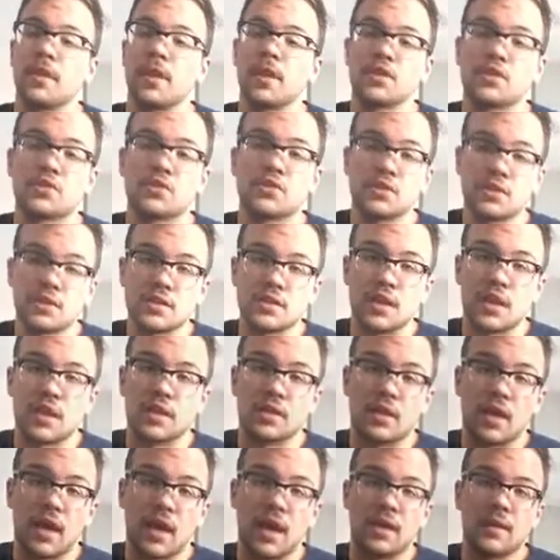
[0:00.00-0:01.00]
And it's just
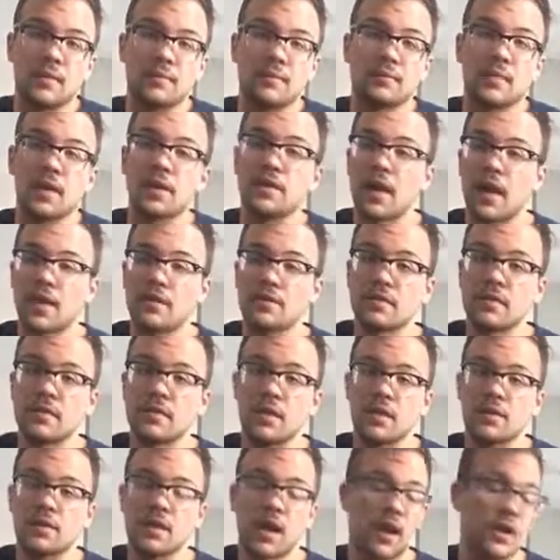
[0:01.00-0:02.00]
like that. And that's
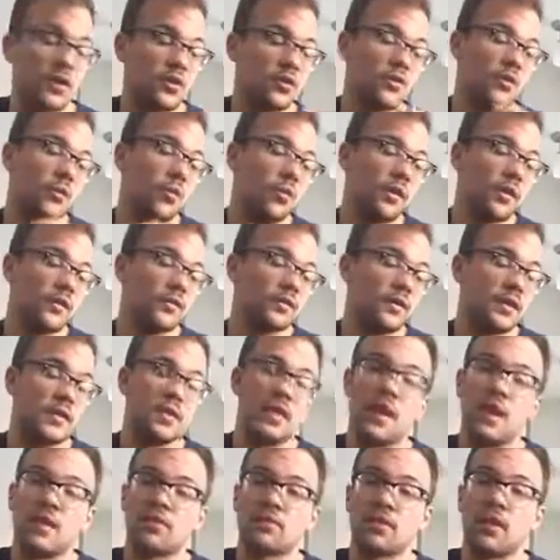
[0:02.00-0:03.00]
the entire chorus.
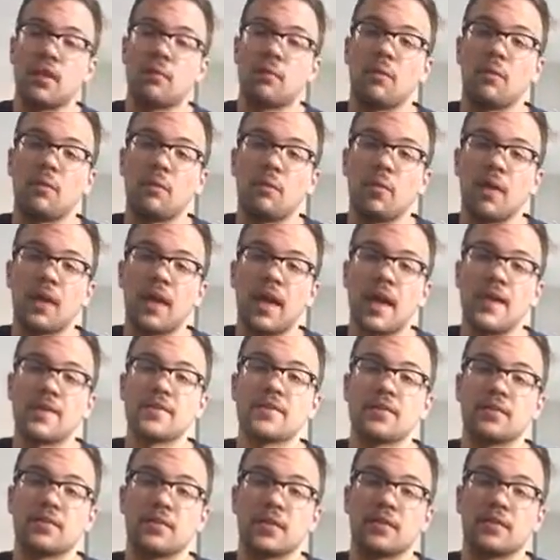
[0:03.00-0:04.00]
And then after that, when we want to
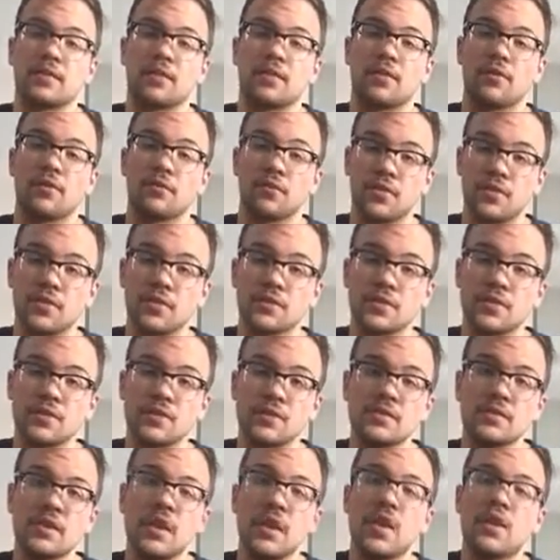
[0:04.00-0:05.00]
enter into the
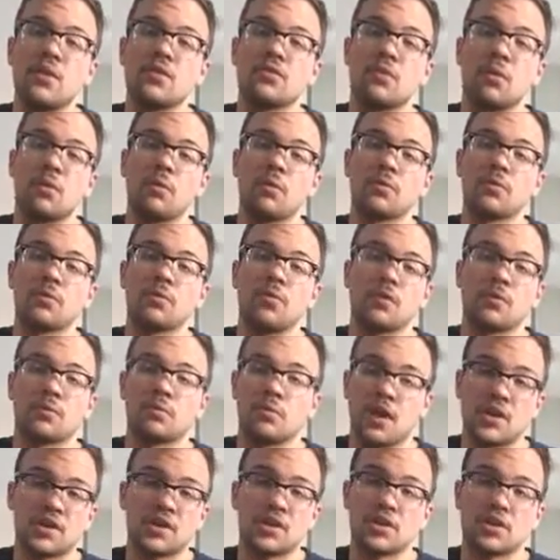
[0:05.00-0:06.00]
verses, so what we're doing is
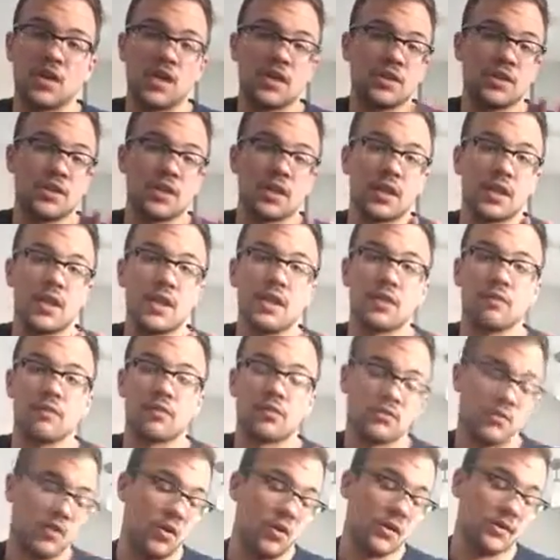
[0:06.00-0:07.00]
we're actually changing the key of
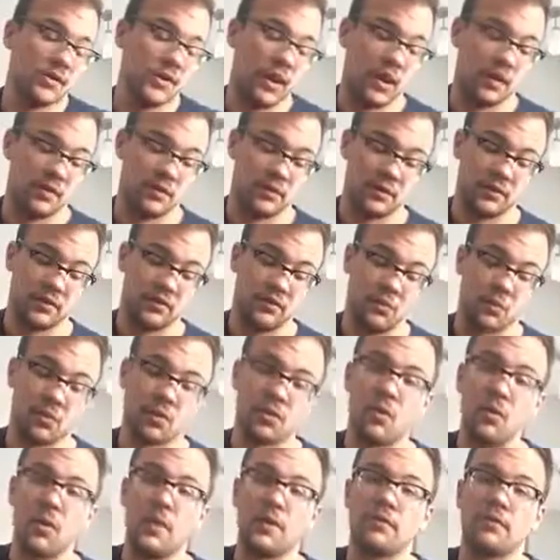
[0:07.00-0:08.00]
the song entirely. So
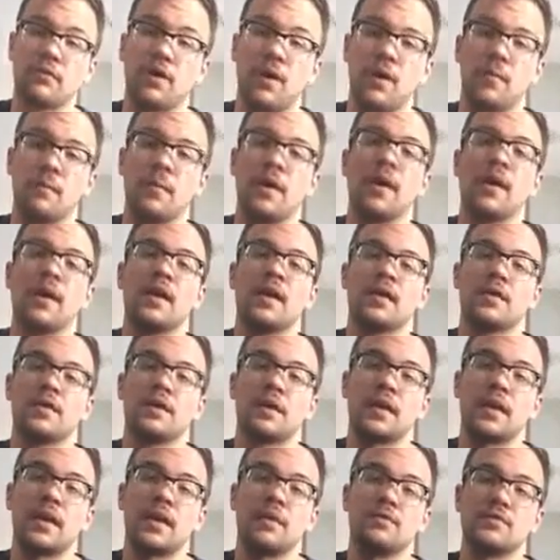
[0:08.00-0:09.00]
we're going from
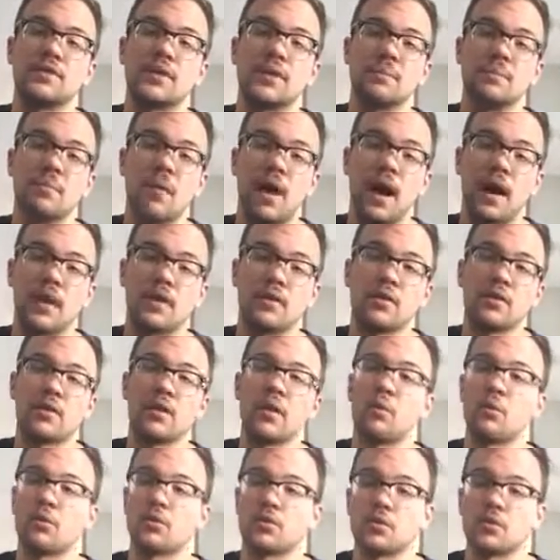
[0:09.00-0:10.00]
the key of D minor
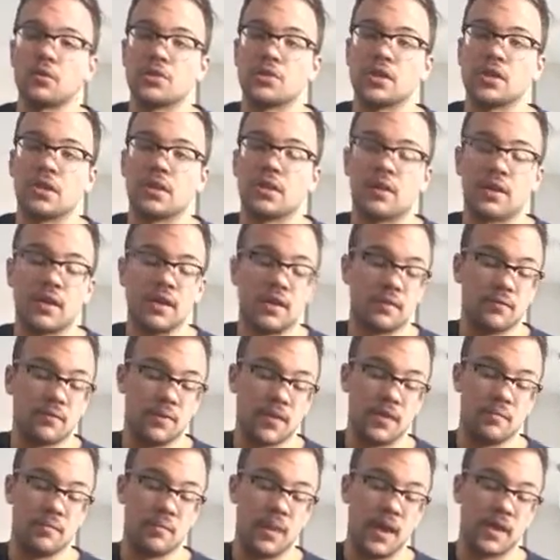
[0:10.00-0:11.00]
and we're switching to the key of
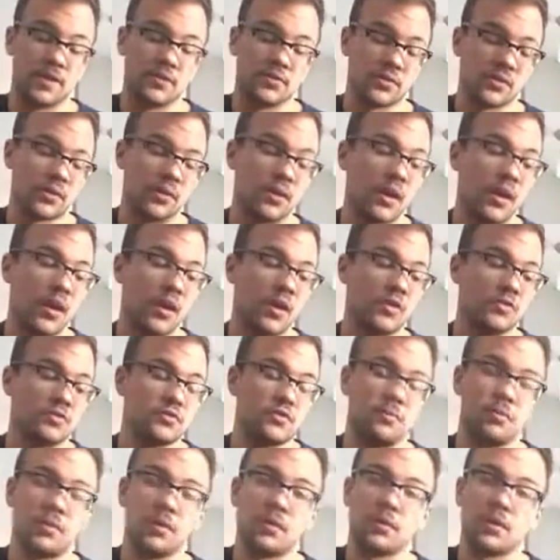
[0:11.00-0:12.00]
E major.
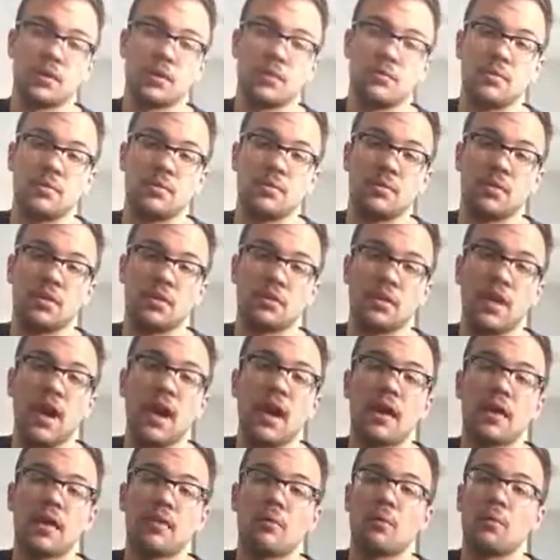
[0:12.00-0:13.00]
So what we're going to be doing
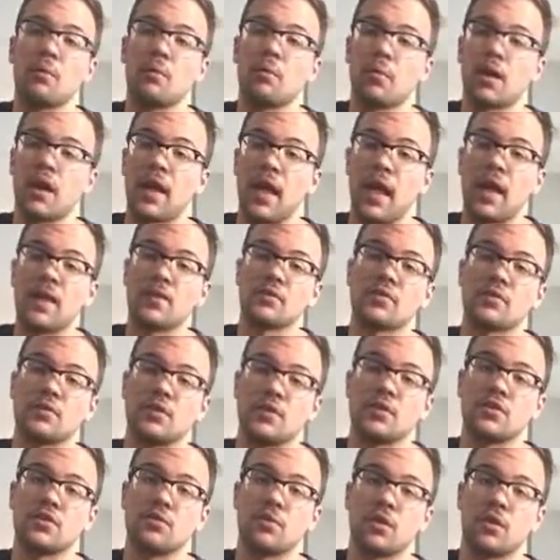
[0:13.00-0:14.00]
there when we want to
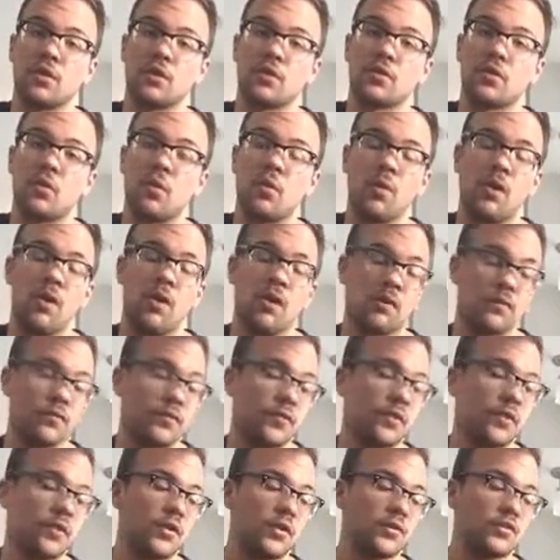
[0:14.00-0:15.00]
enter into our
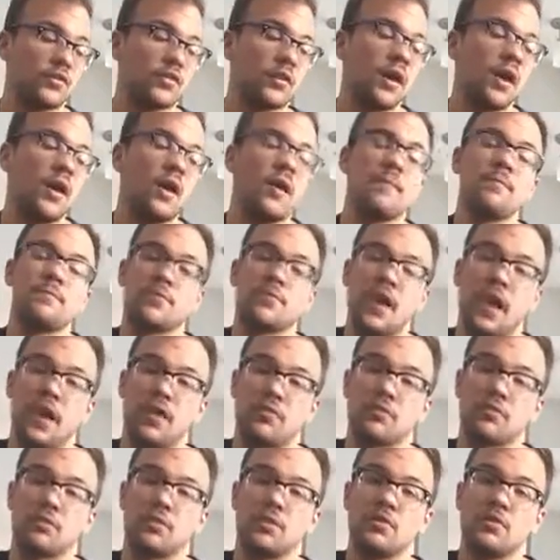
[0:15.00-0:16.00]
verse,
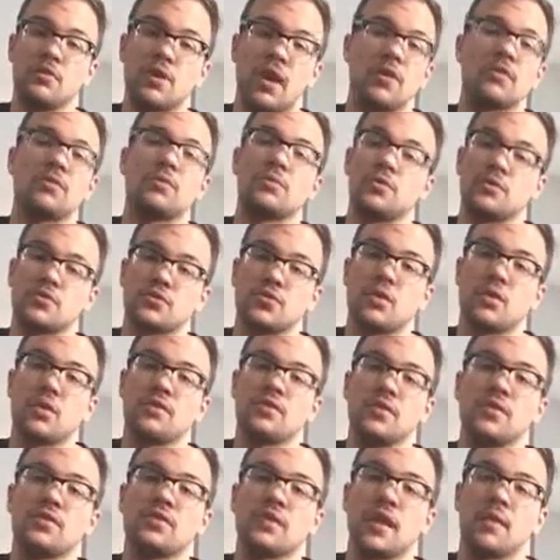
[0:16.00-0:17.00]
after we do that, so we start
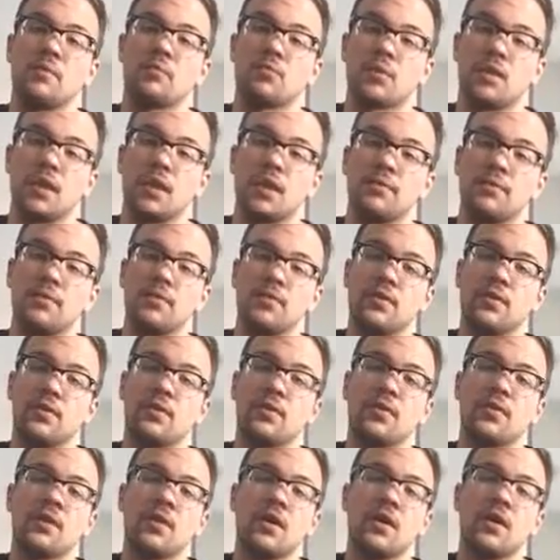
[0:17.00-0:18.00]
off the same riff,
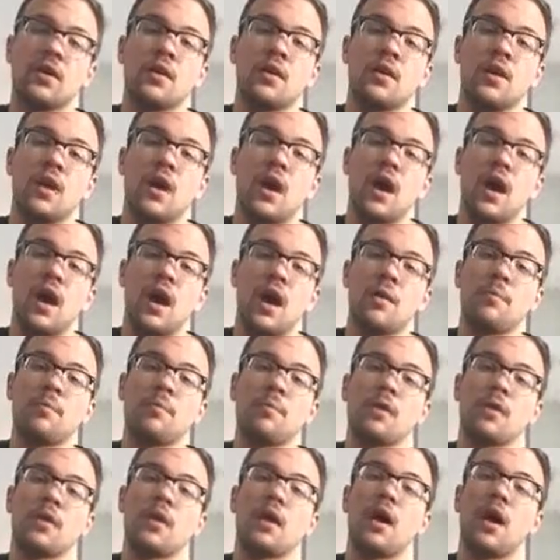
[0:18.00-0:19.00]

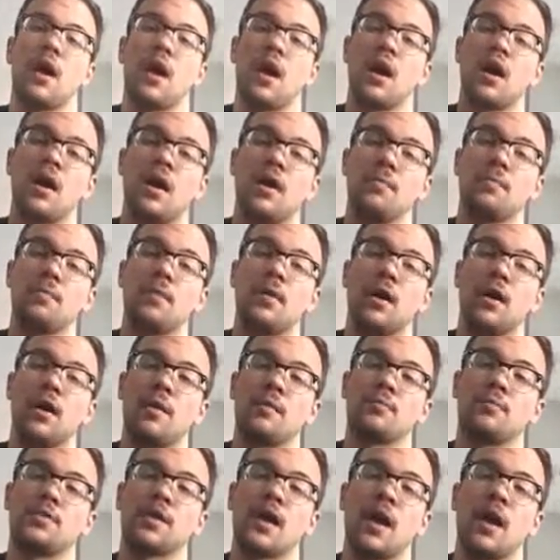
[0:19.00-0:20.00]
up, up,
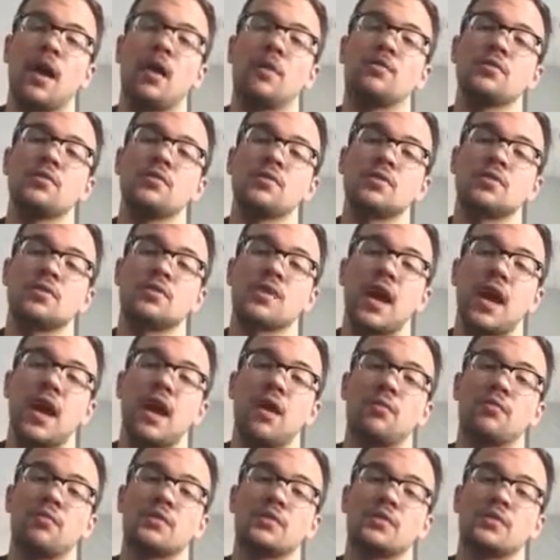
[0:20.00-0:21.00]
up, down,
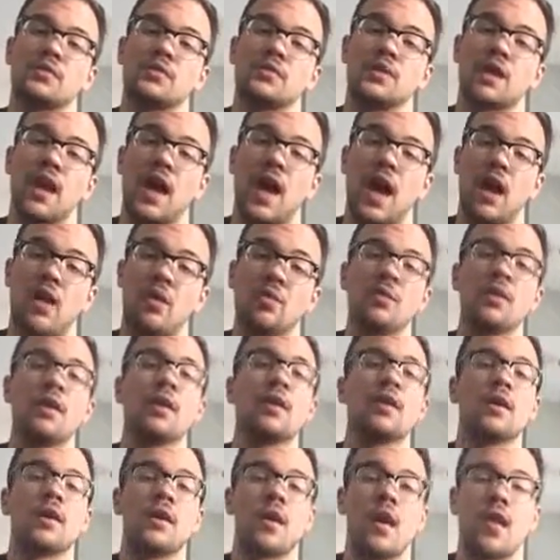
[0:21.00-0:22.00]
down,
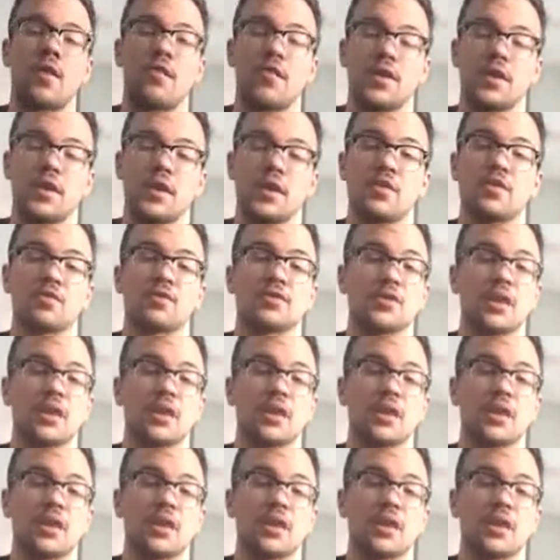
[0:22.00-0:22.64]
down, And then here,